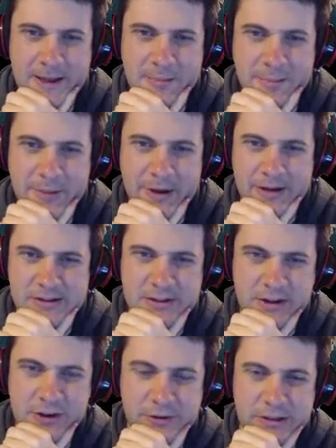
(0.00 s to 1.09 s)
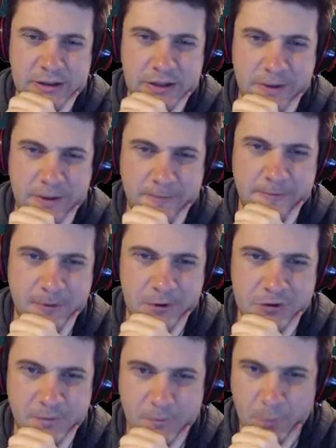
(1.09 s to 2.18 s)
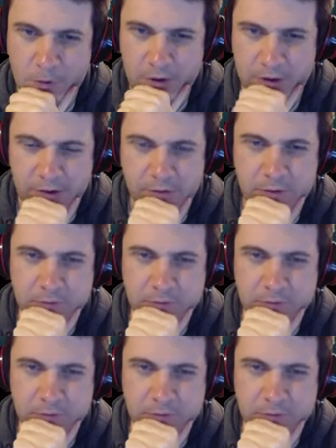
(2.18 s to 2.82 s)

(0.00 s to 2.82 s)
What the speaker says: But only the first 4